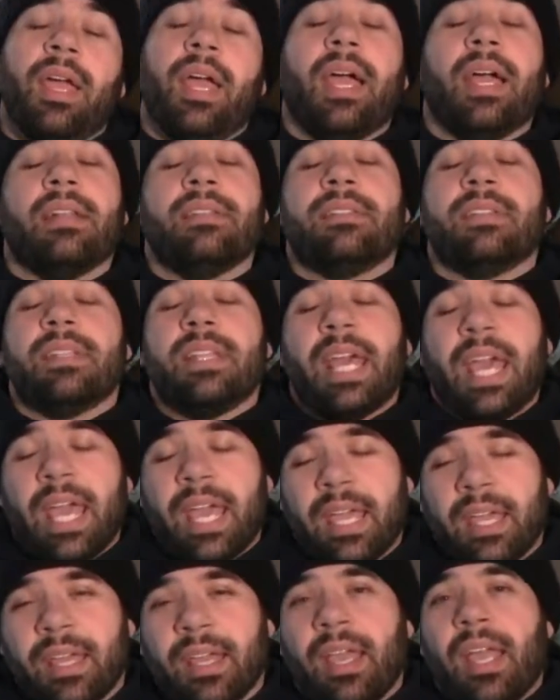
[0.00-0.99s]
and
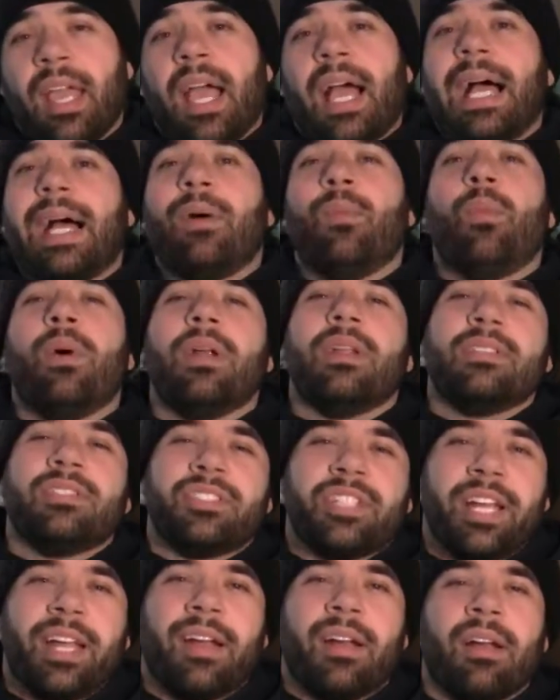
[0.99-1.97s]
today I want to
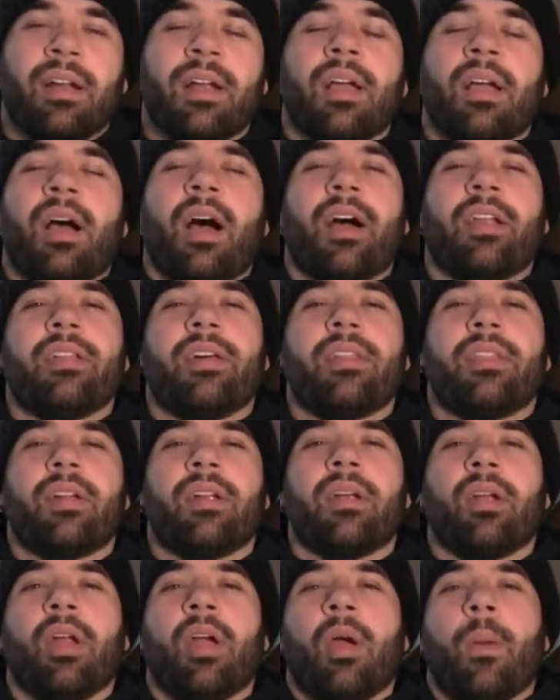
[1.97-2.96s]
share
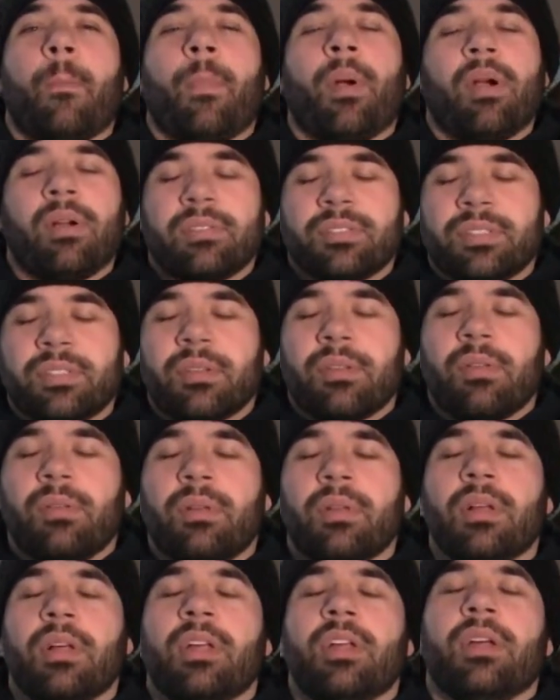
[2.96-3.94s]
another
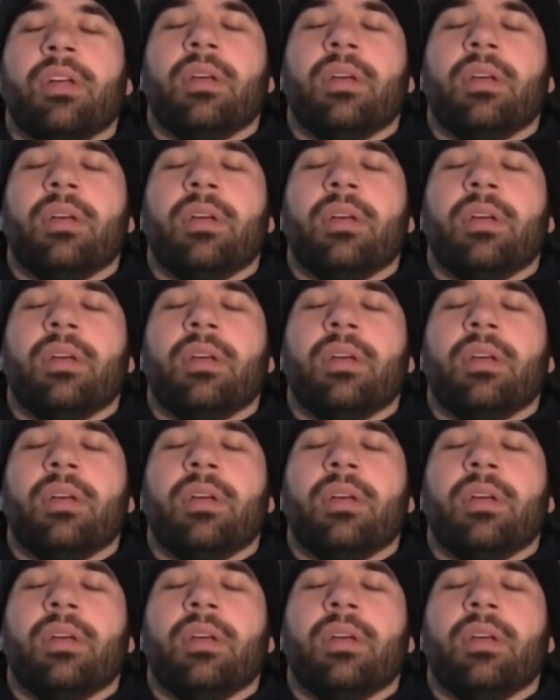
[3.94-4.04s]
personal